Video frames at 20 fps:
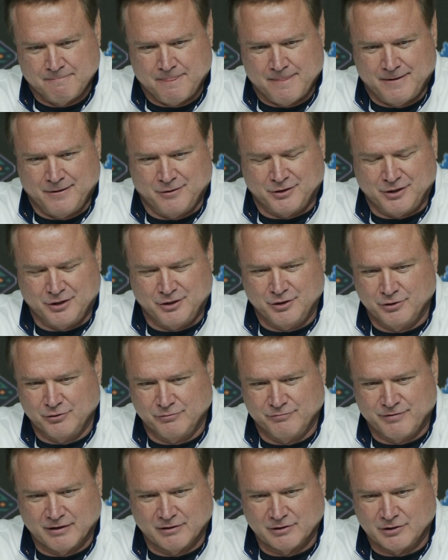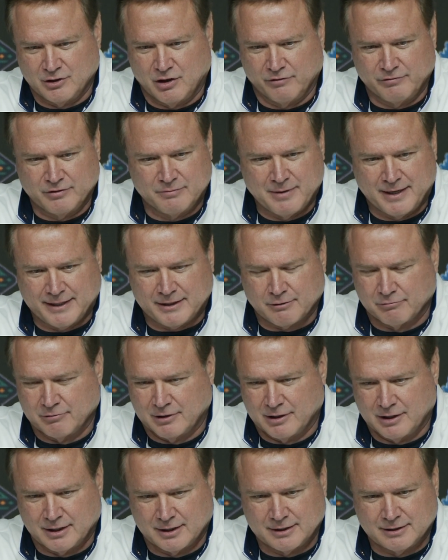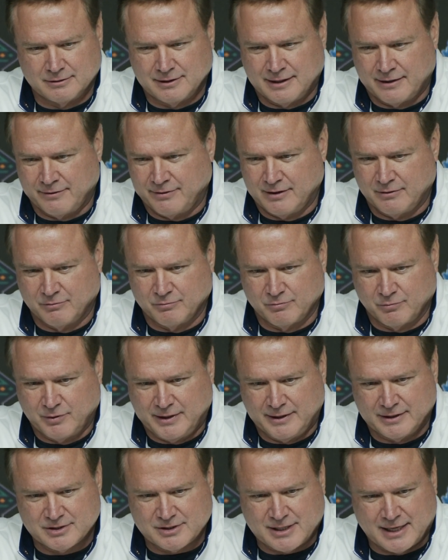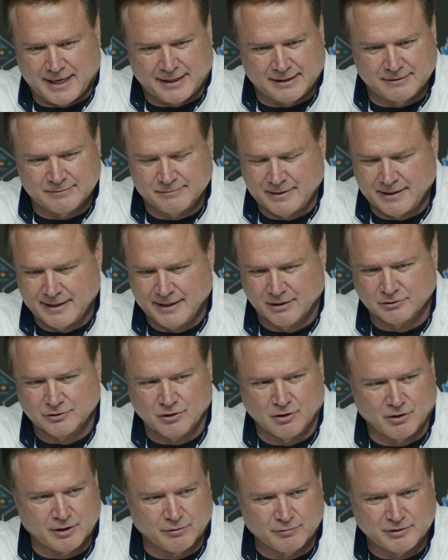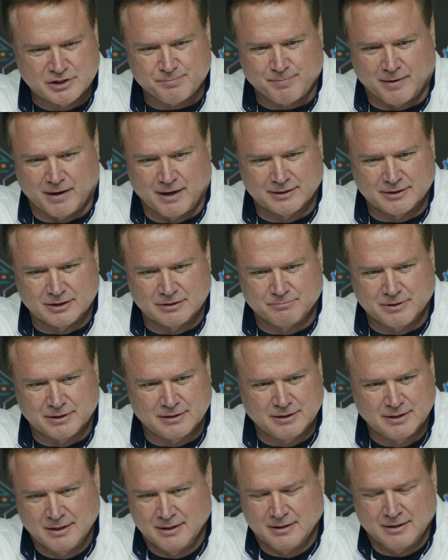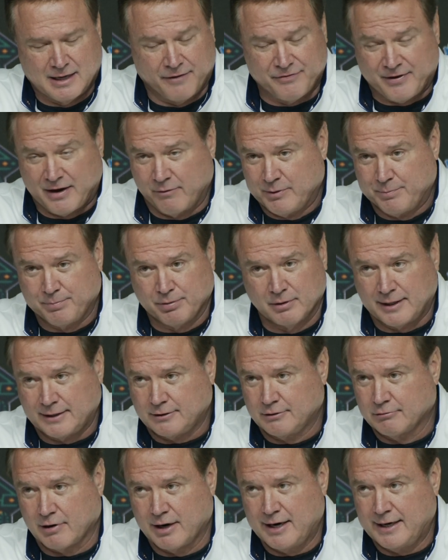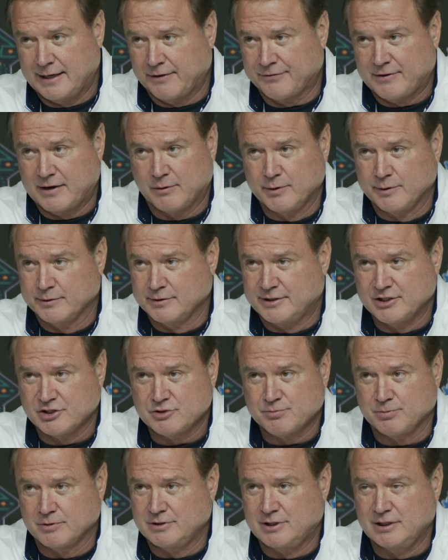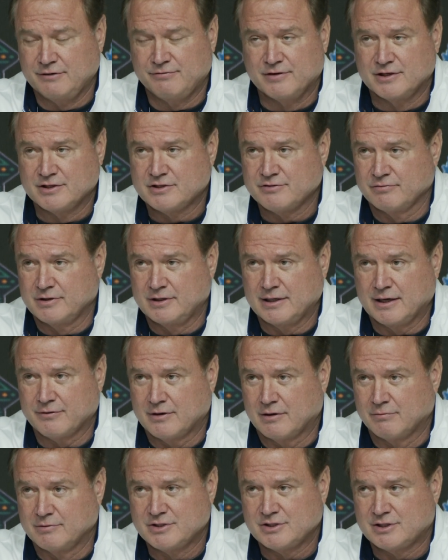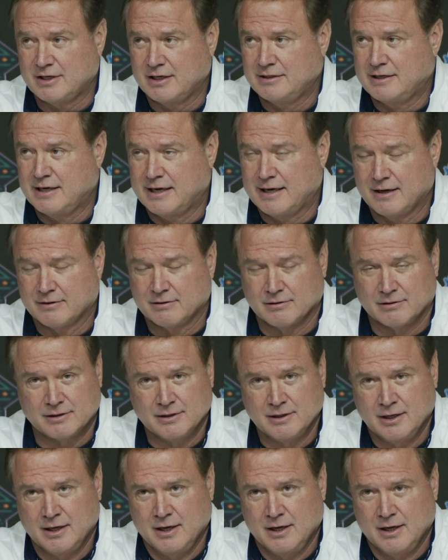you knew Villanova would make a run, and then we just kind of held on and responded. But I thought we played great. I thought we were disciplined defensively. I thought we stayed down on